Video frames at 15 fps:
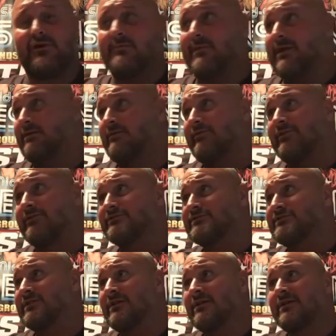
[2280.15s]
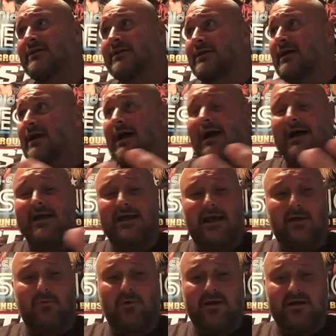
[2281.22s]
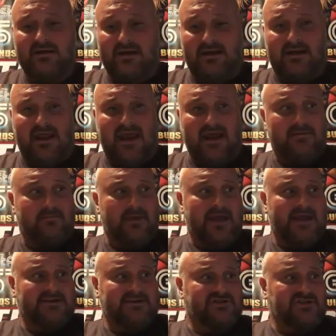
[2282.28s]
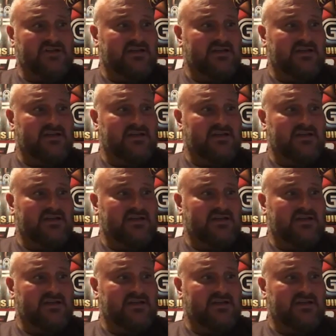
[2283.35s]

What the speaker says: I mean, I went and had a match